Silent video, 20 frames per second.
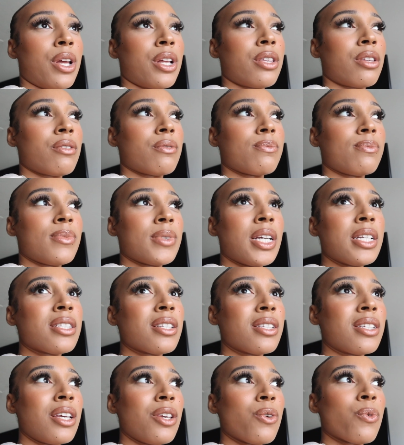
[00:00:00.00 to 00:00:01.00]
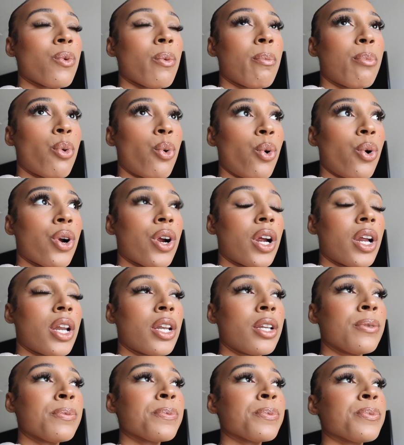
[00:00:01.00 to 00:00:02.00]
Like it's the day you were
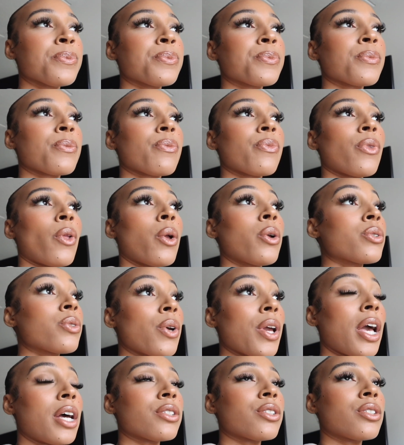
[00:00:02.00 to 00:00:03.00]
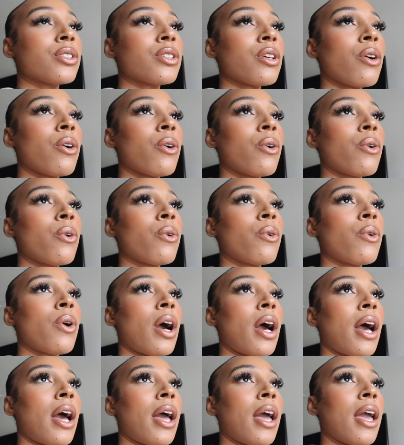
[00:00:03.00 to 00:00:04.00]
born so yeah
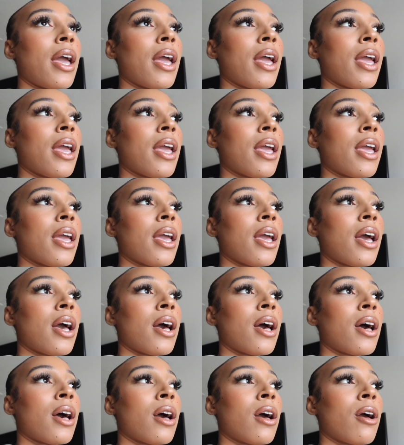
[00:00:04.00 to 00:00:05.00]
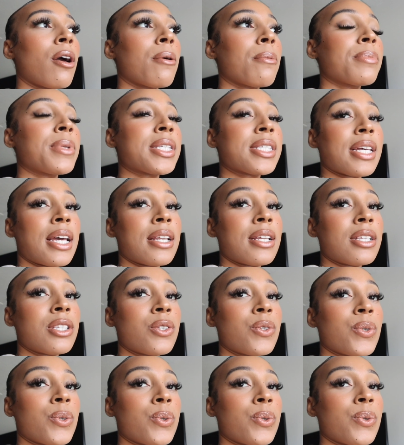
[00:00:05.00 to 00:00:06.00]
so i um, decided
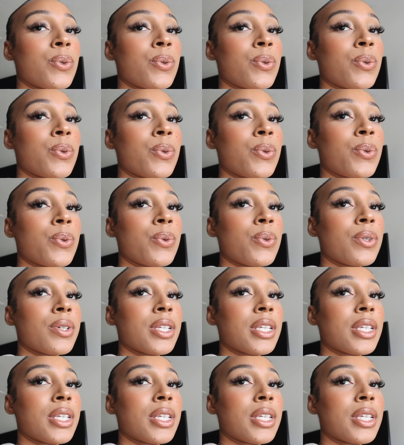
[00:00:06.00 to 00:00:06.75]
to